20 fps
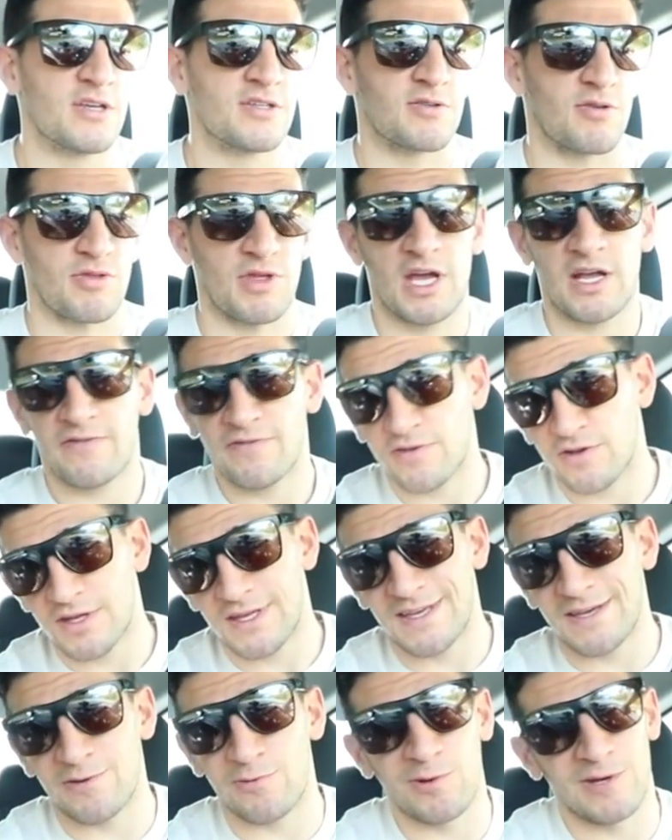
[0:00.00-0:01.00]
So
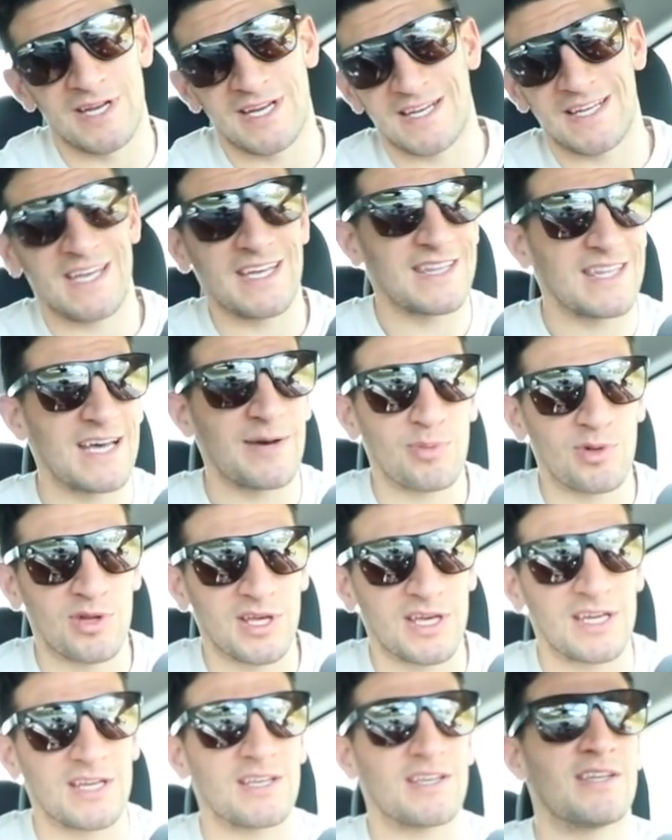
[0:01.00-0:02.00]
thankfully, we didn't get
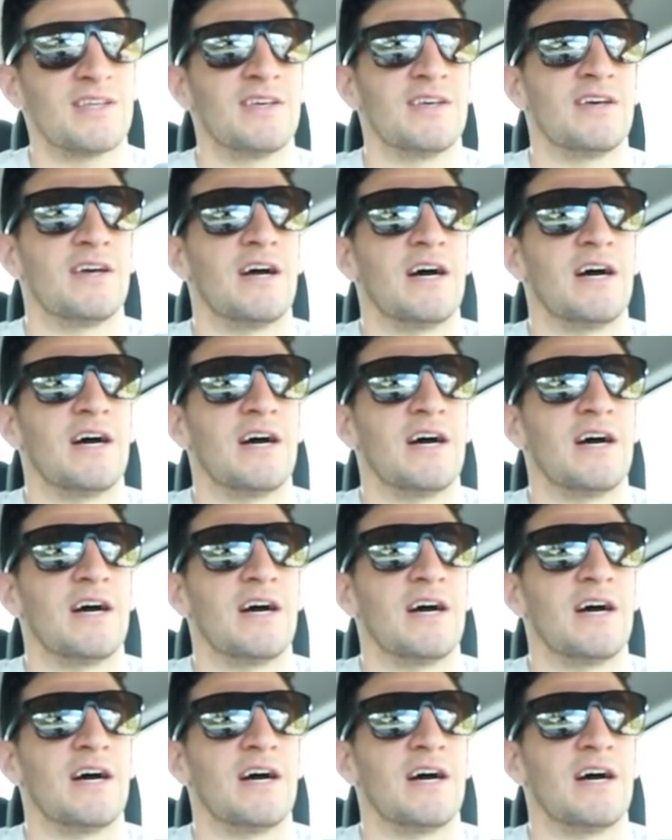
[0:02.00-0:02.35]
plane.